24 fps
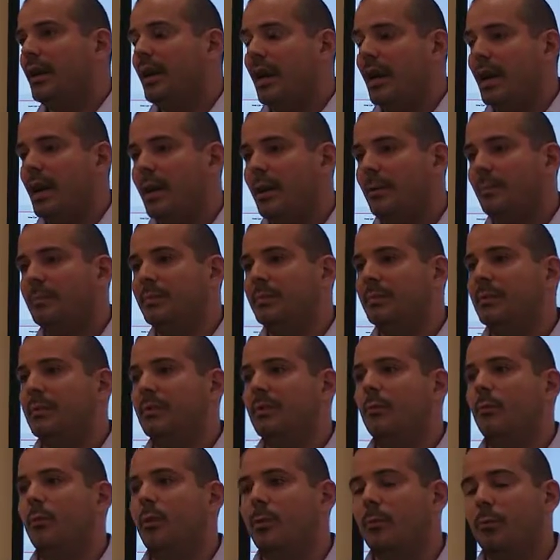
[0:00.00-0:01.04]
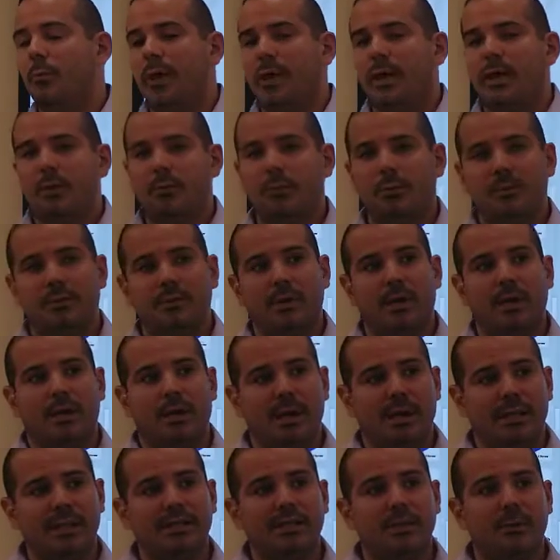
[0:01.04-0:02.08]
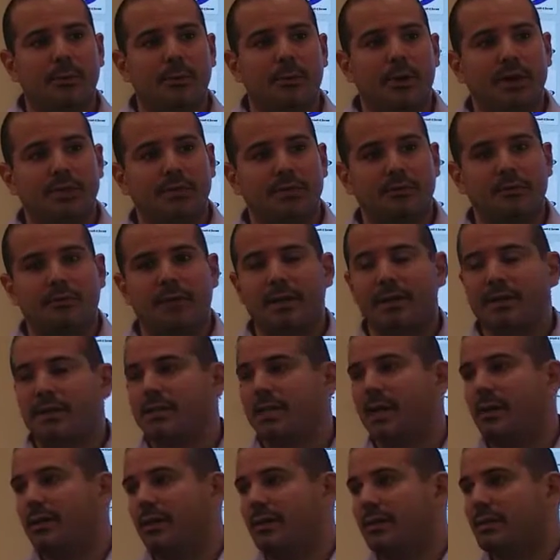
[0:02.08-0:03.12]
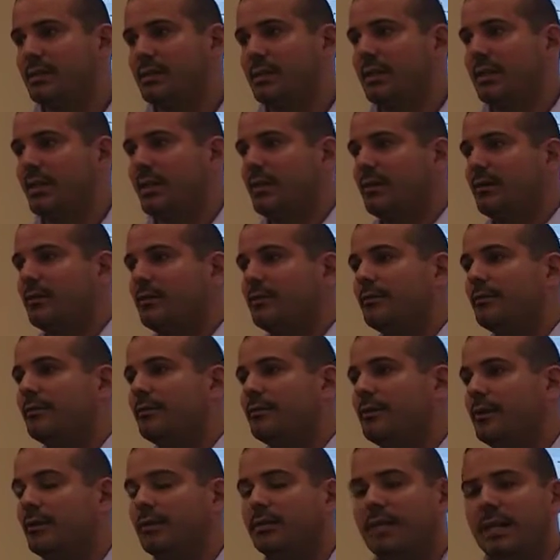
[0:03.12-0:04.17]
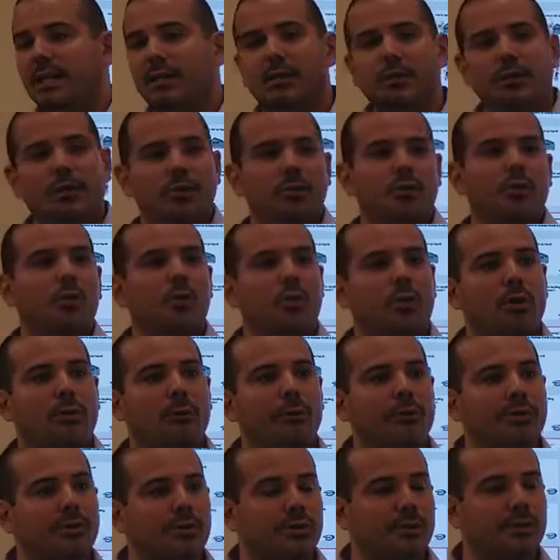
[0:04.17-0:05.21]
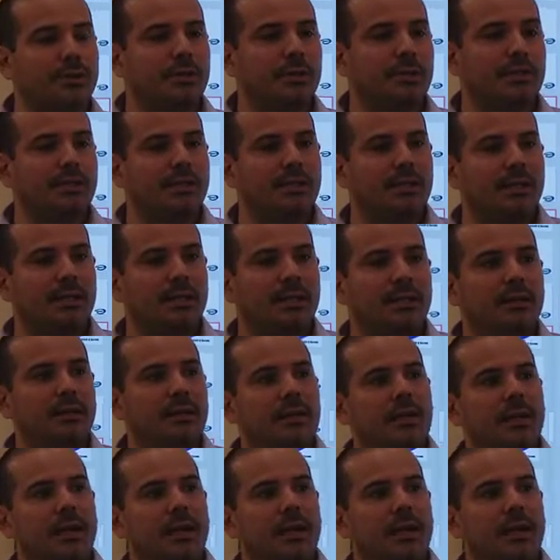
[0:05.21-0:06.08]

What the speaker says: An easy way to actually find this out is if you take a look at your quarterly returns, you're going to see